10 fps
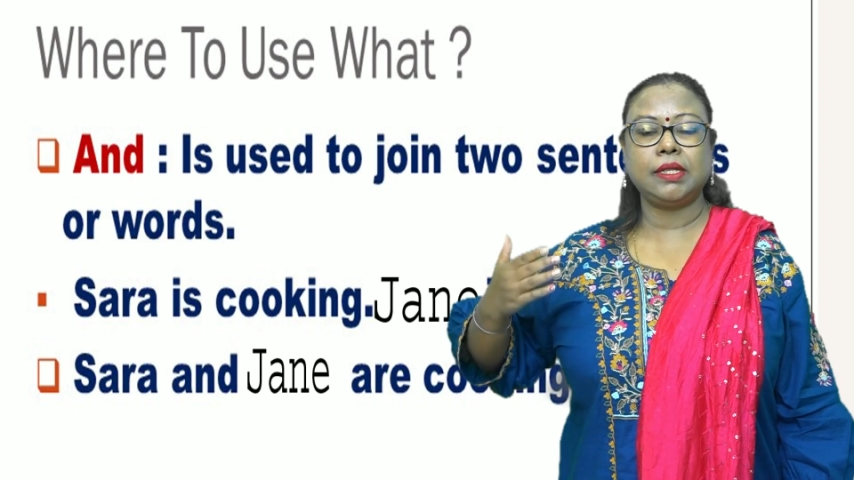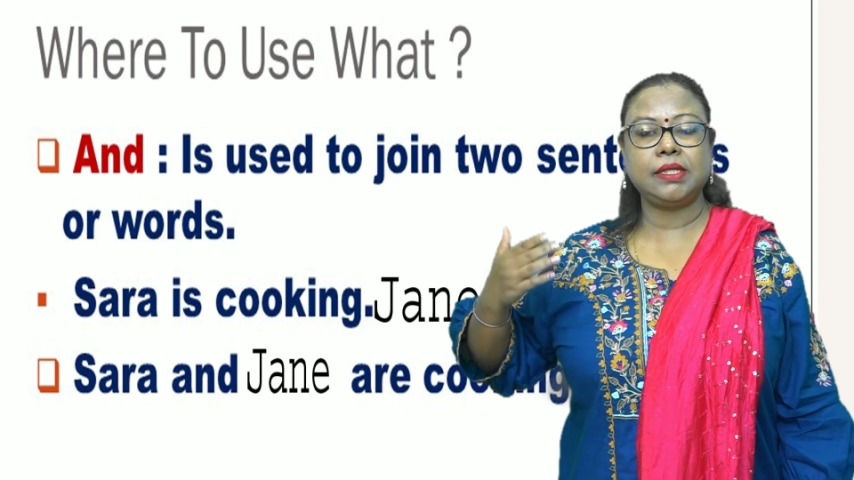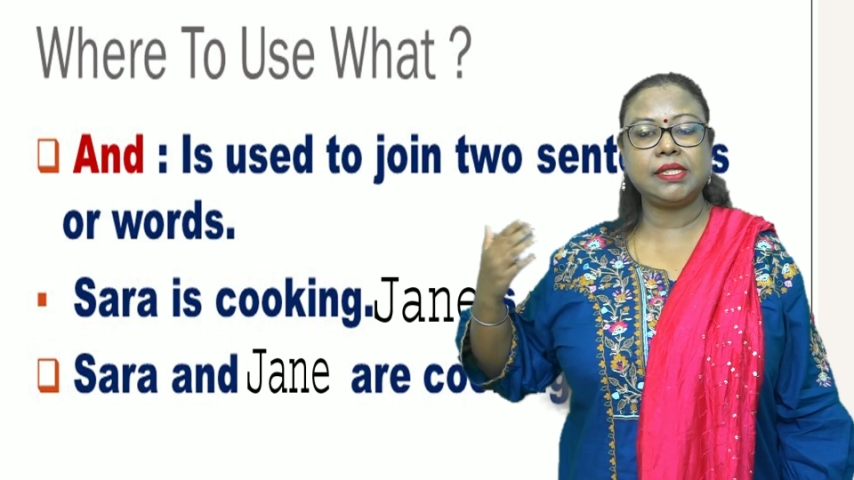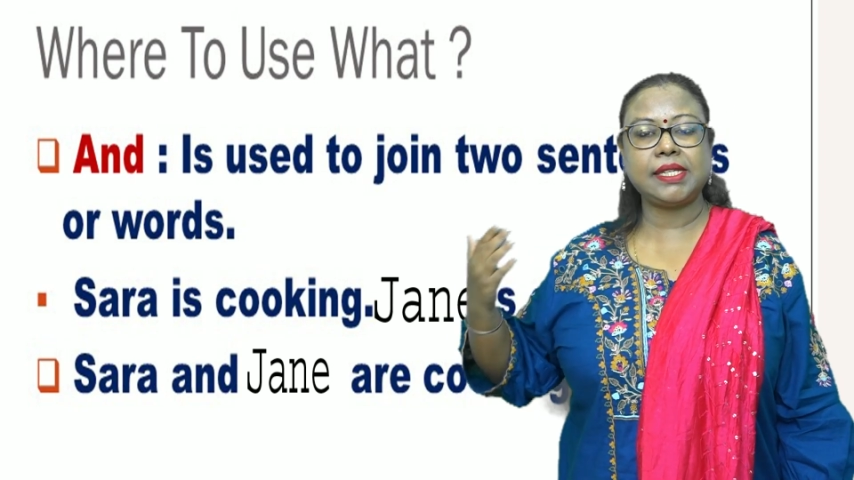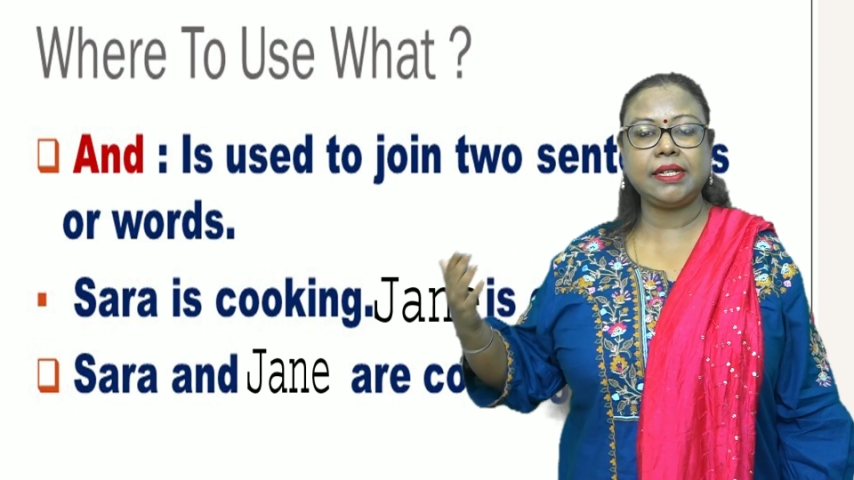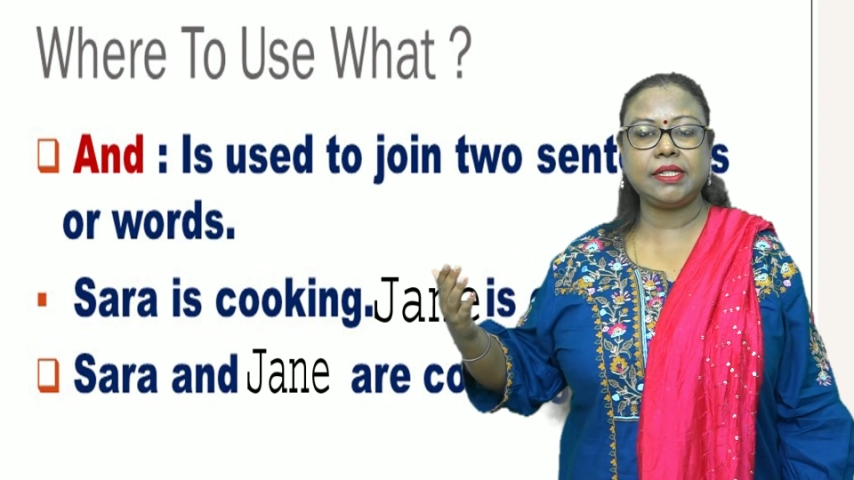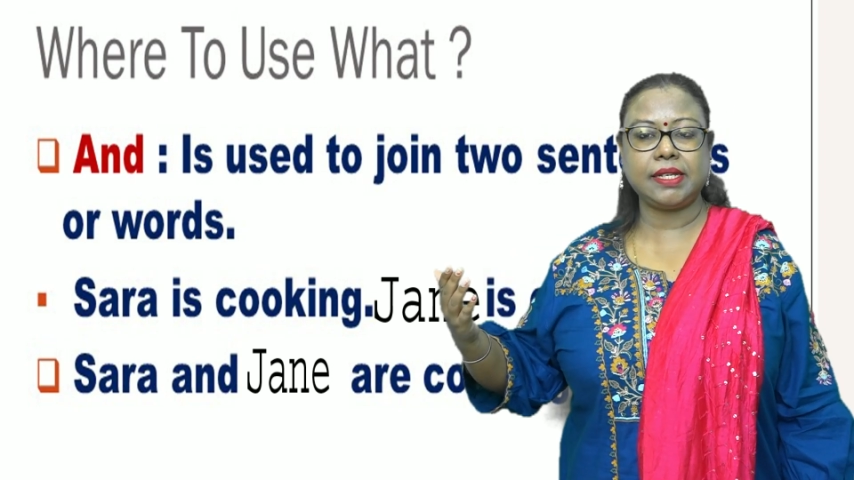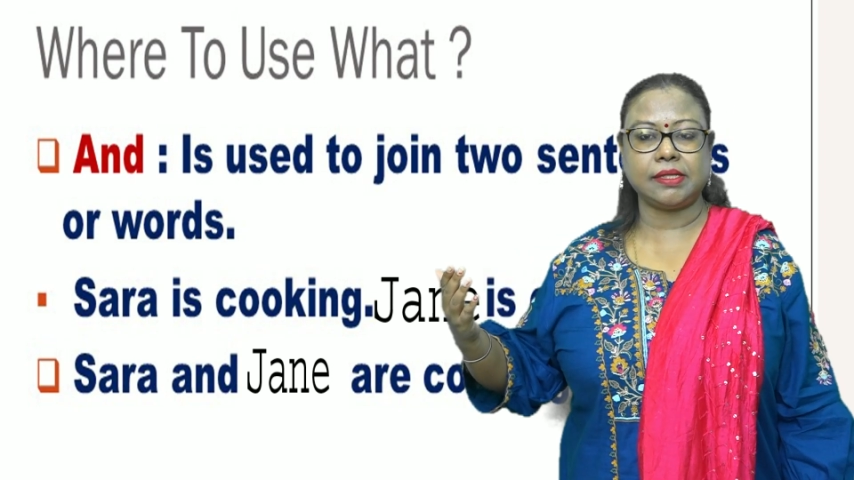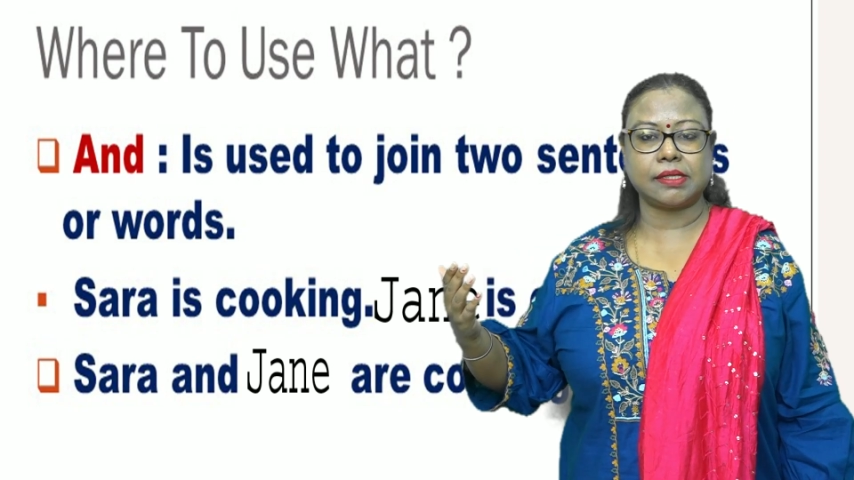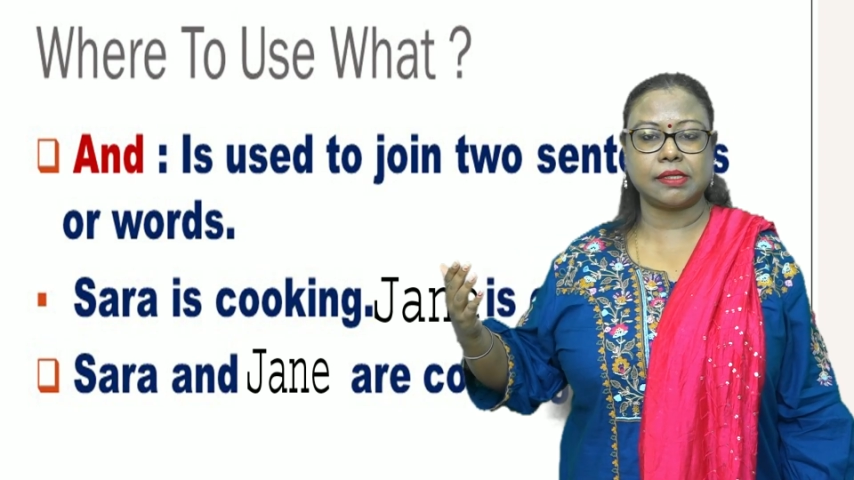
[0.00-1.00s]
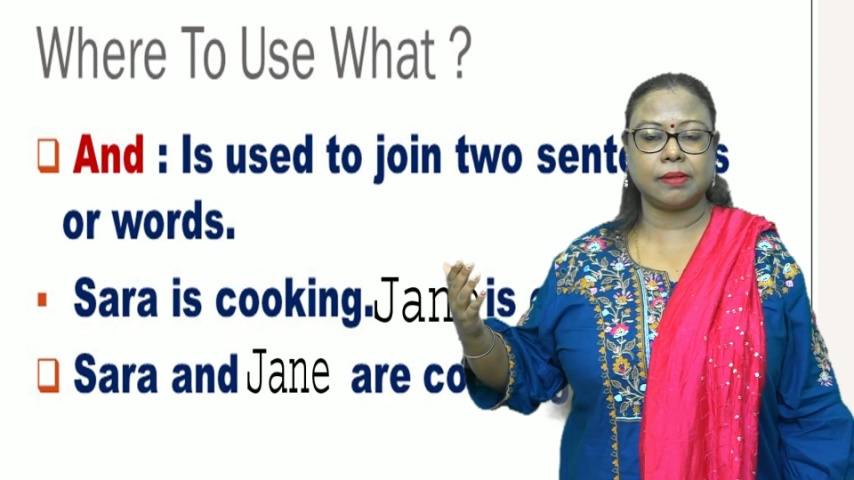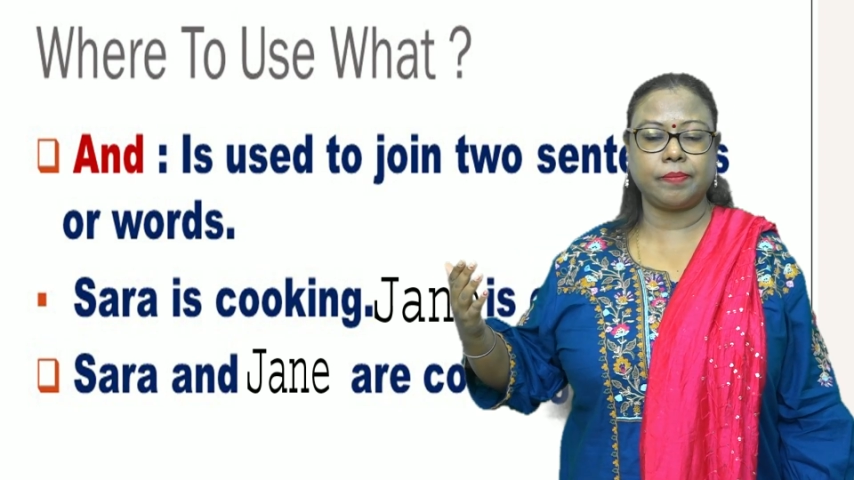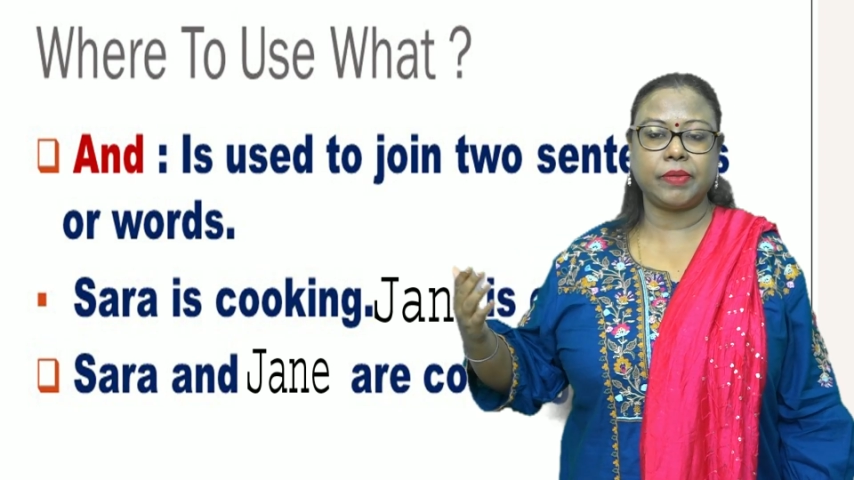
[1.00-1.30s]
the sentence.